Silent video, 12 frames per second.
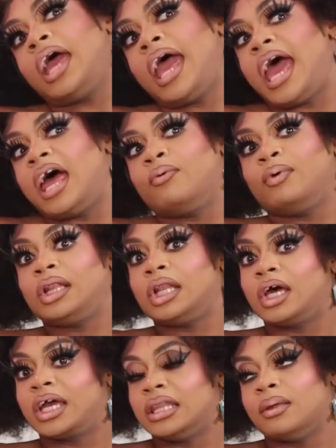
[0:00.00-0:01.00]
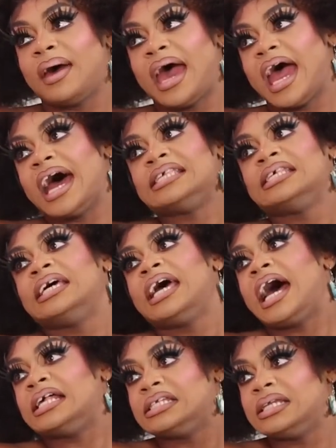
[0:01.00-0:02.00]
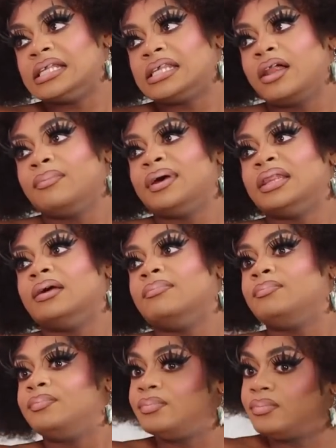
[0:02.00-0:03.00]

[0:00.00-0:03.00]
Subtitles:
and we look in the past, it hasn't necessarily been the